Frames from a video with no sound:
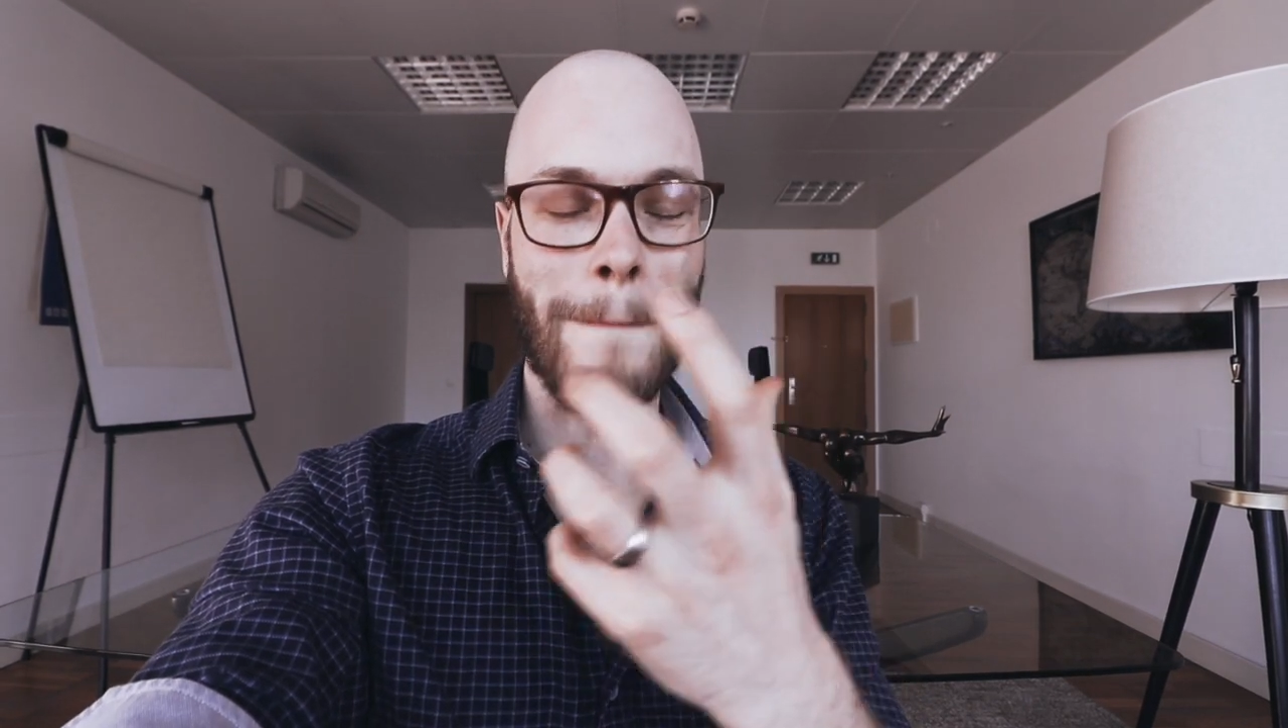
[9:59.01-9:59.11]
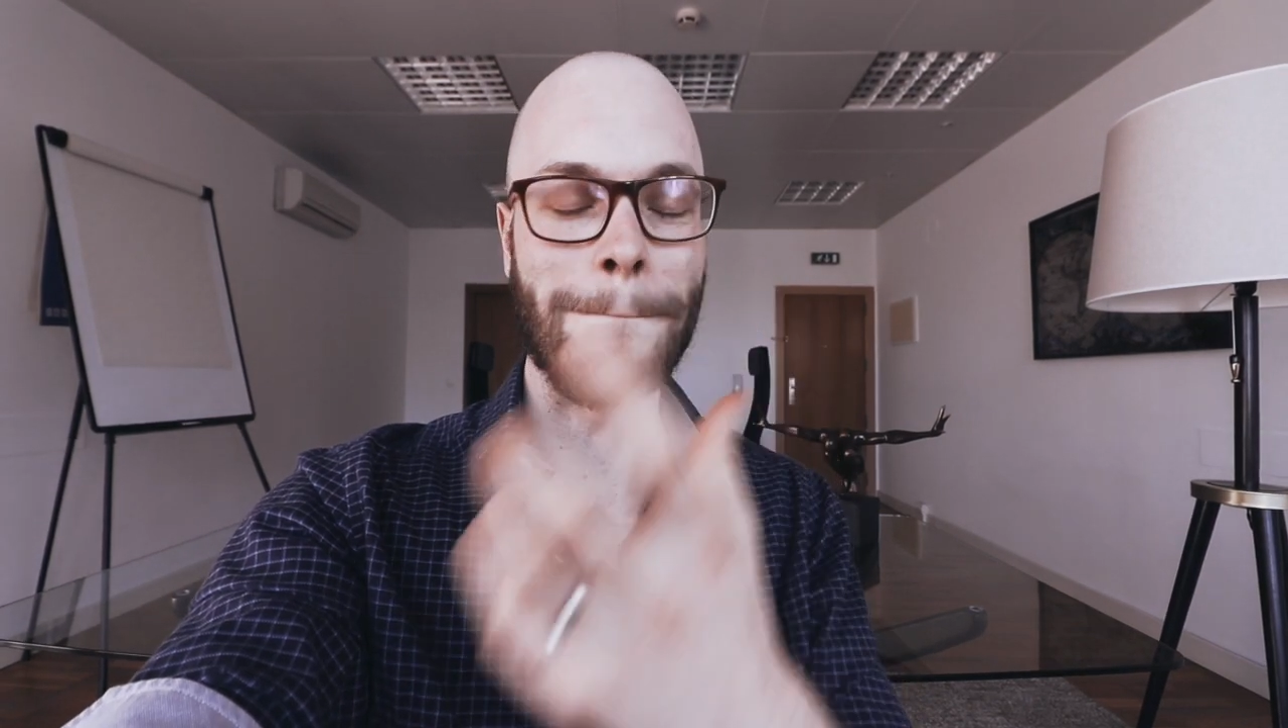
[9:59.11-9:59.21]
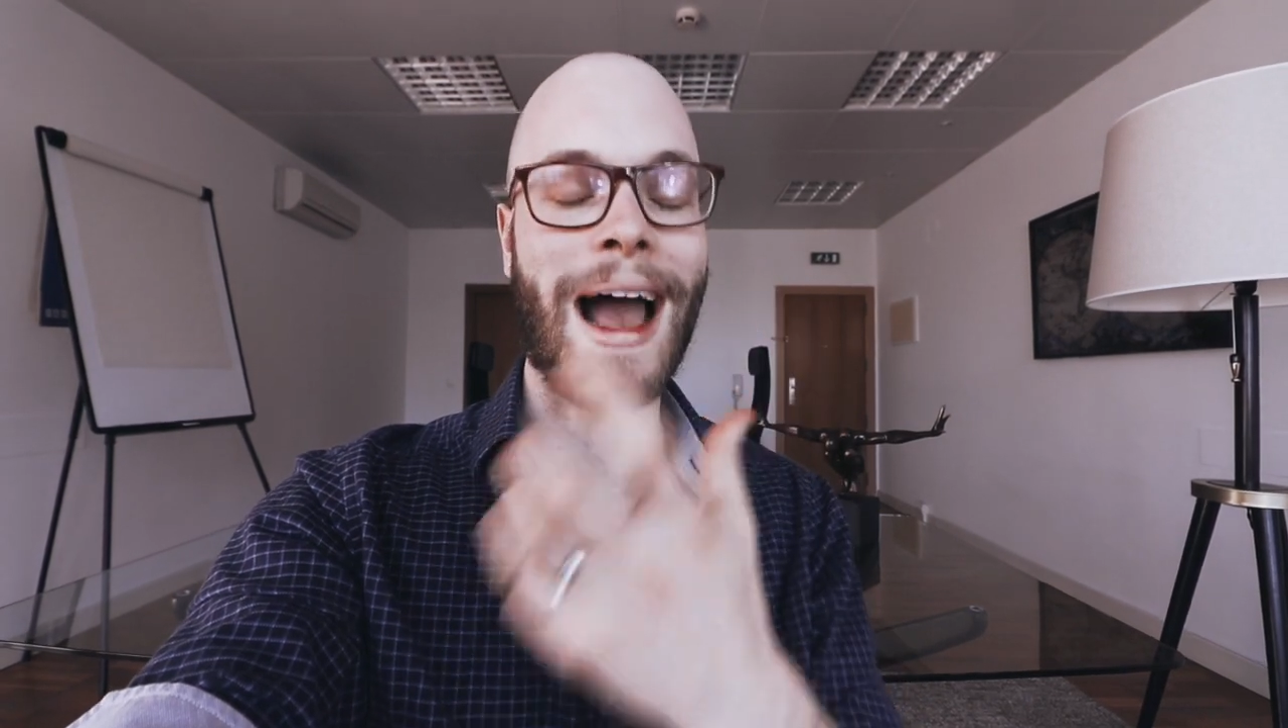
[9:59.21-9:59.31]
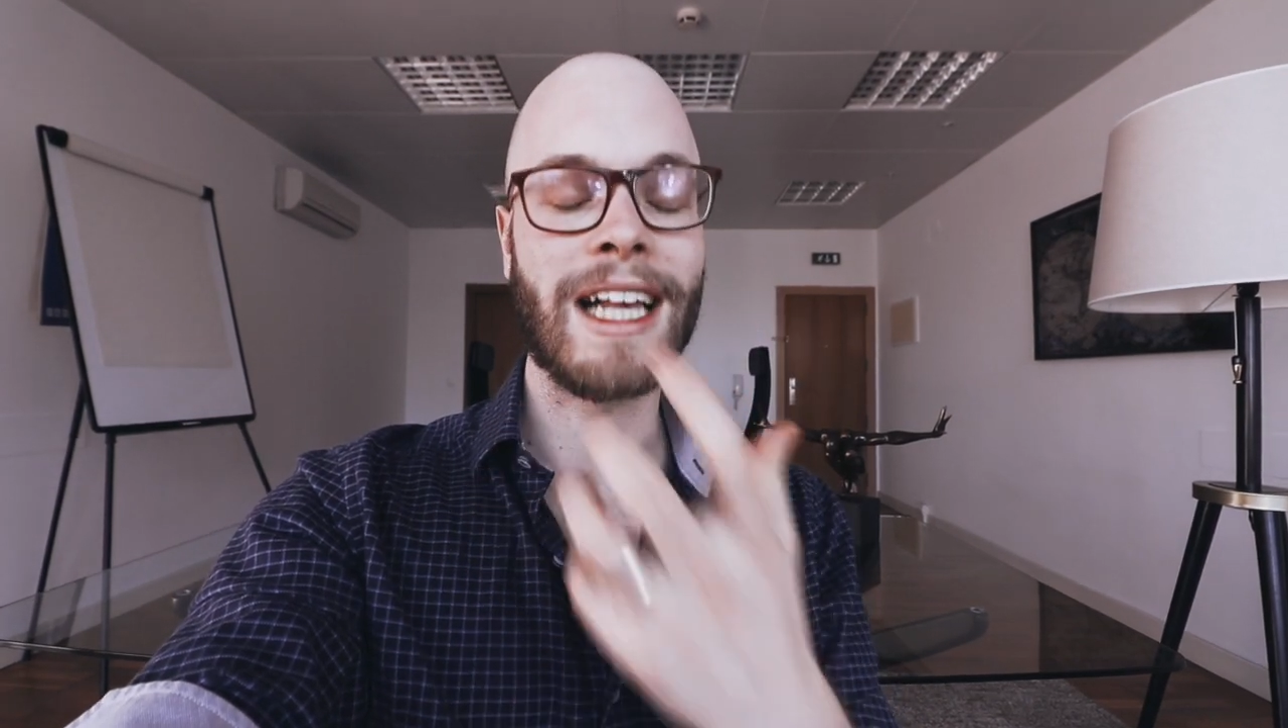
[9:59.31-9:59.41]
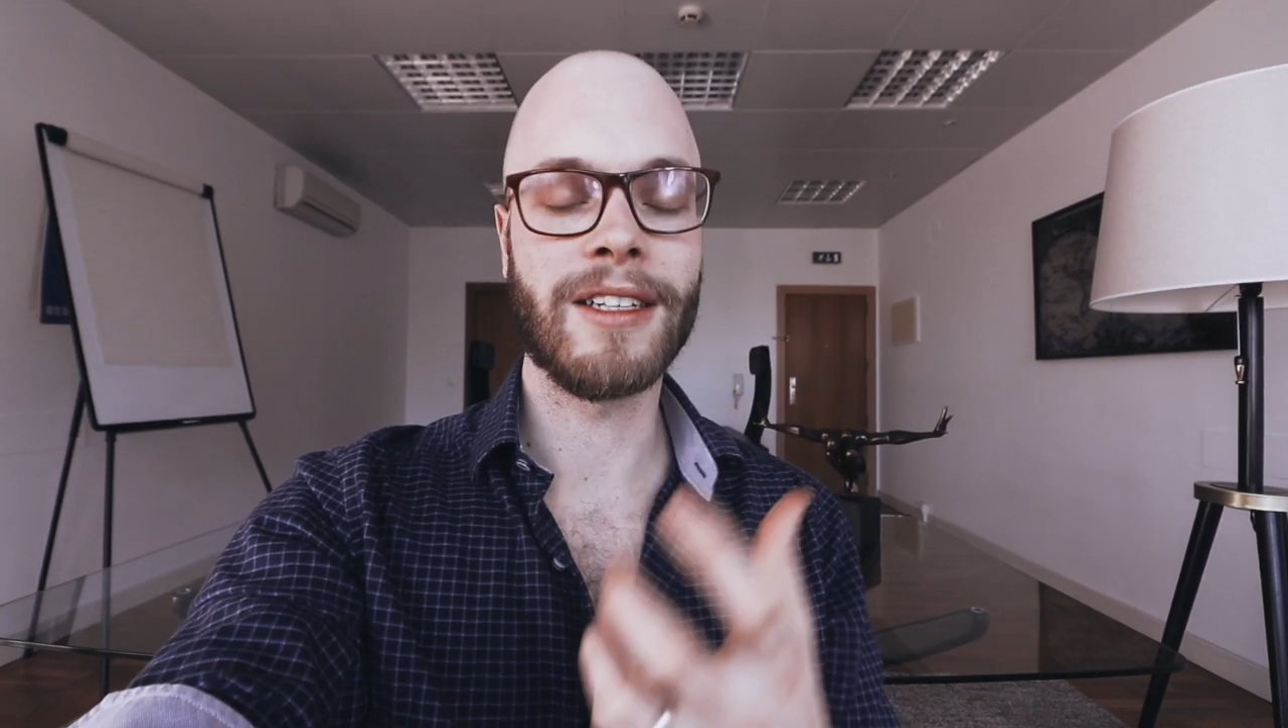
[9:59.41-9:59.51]

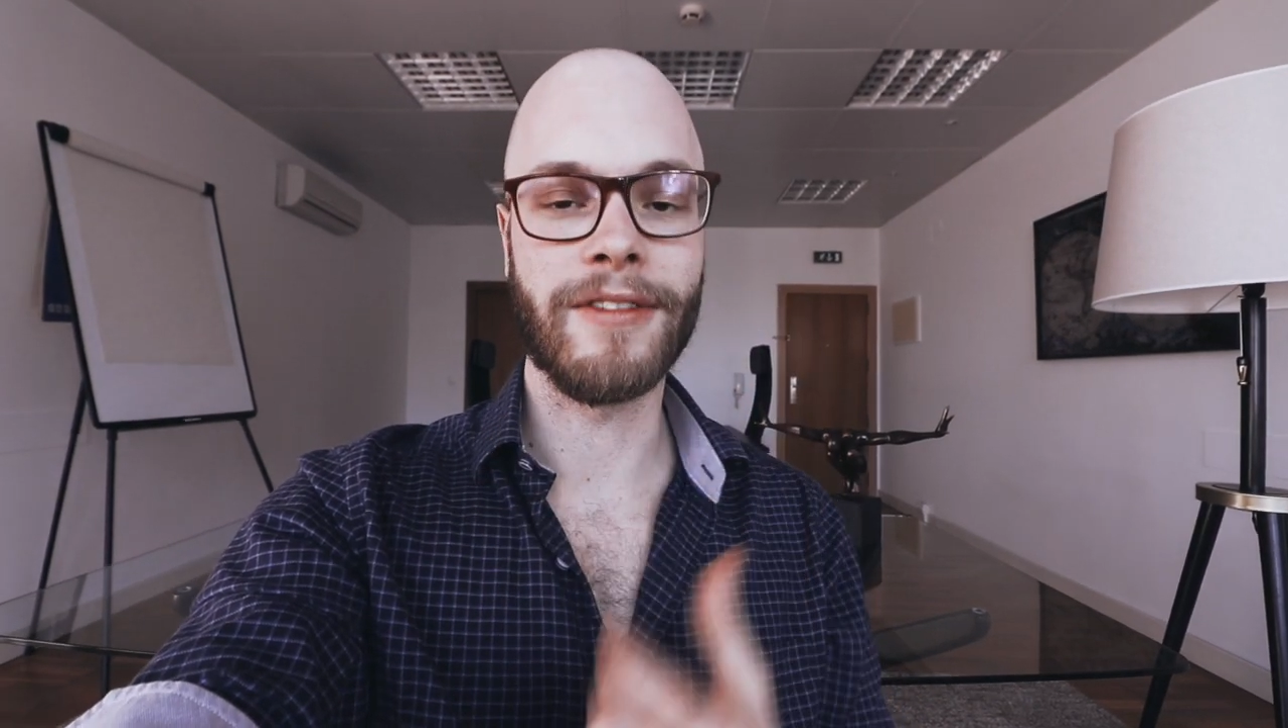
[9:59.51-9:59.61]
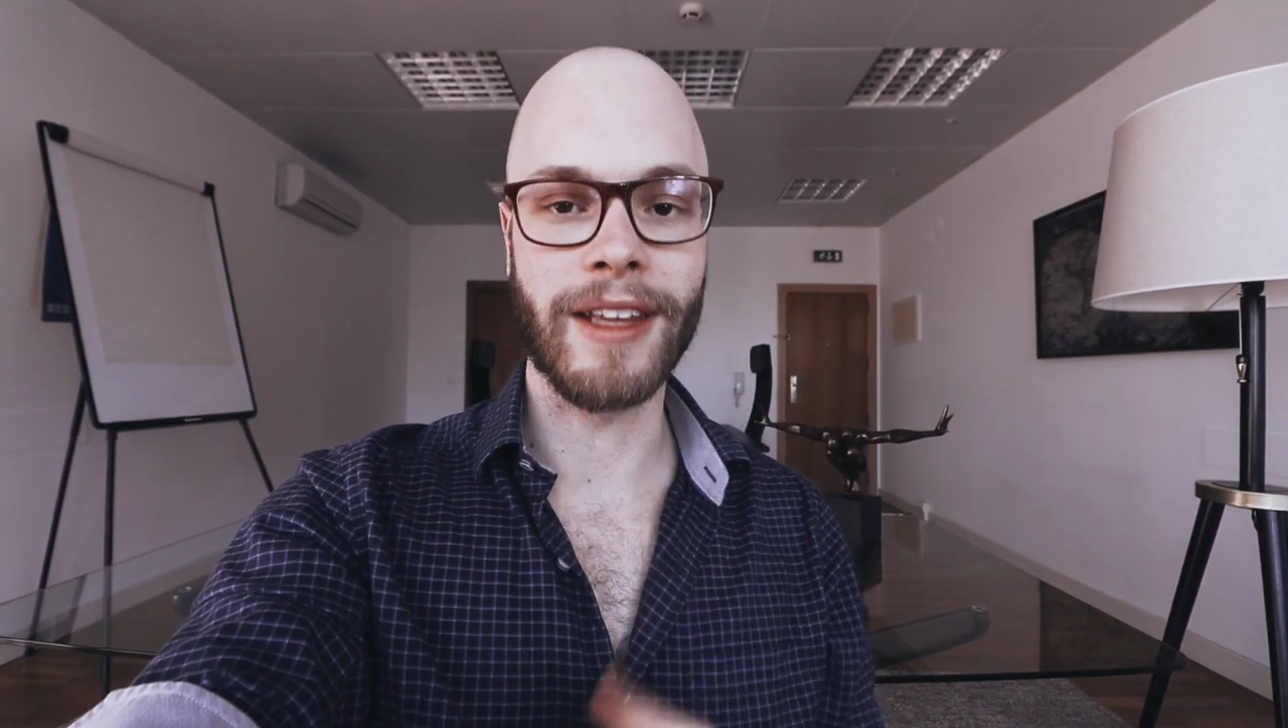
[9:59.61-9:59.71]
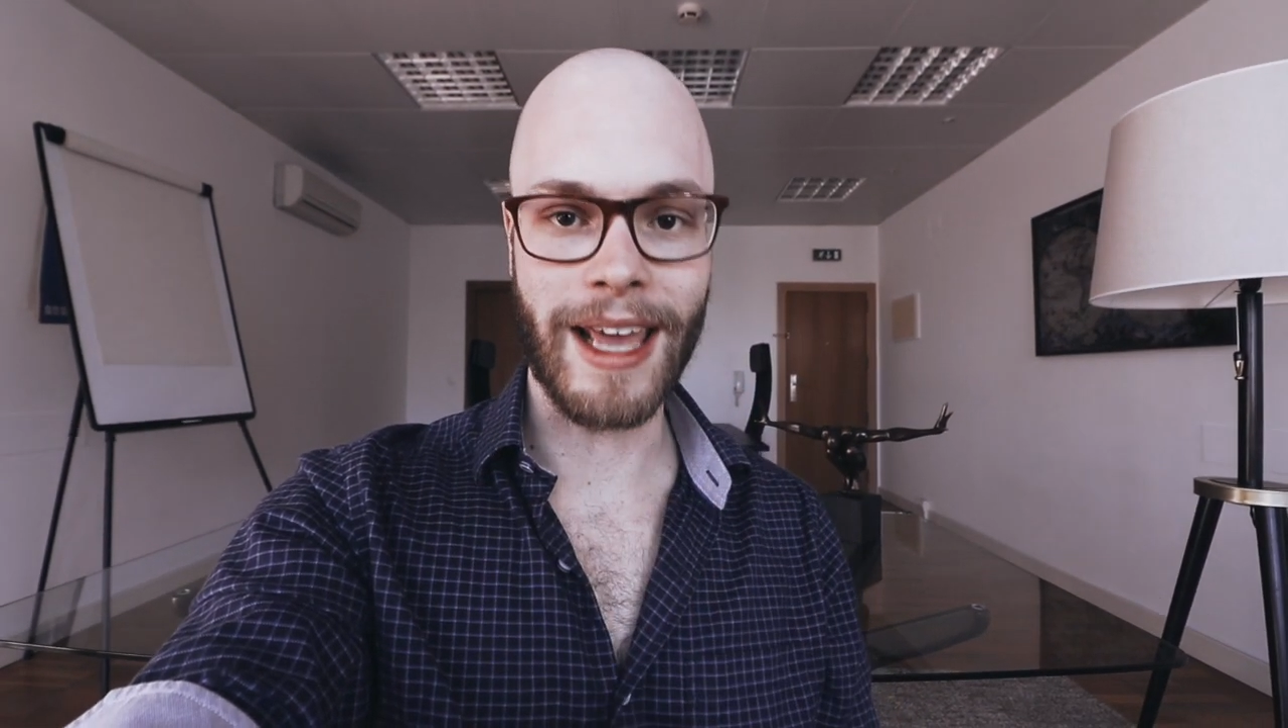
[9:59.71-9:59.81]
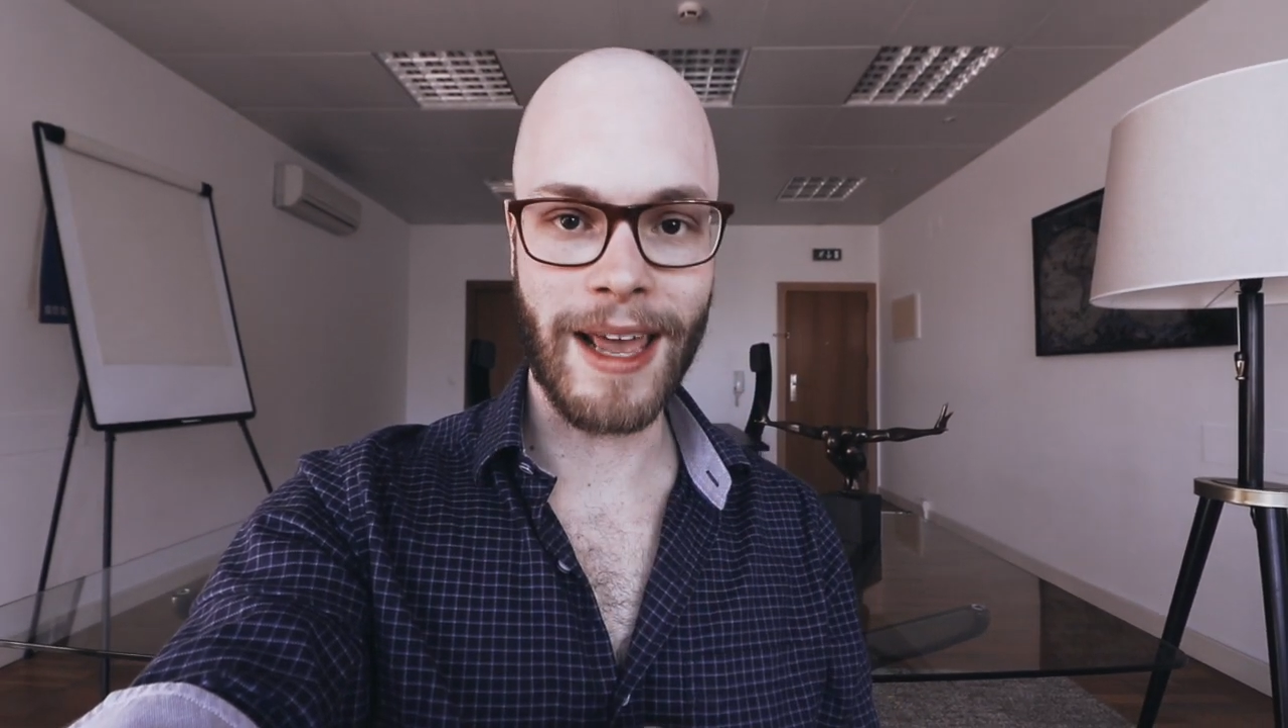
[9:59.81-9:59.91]
massively